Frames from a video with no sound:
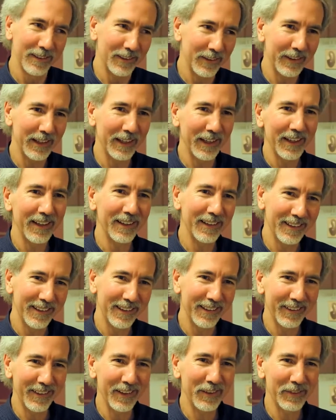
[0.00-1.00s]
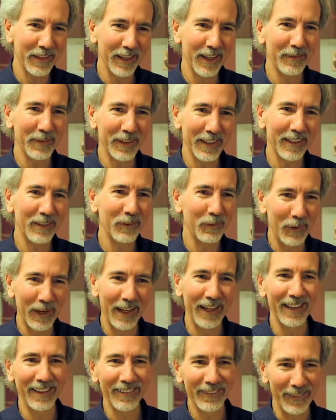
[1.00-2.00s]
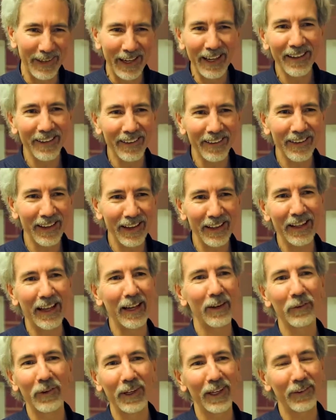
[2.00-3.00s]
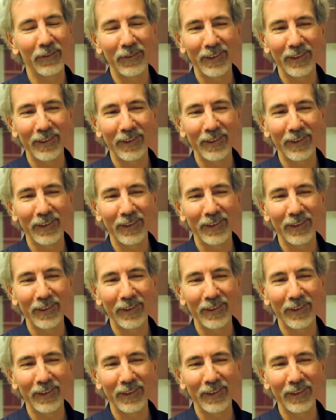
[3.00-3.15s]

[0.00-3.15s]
Okay, they're the phenomena. Why are they that way?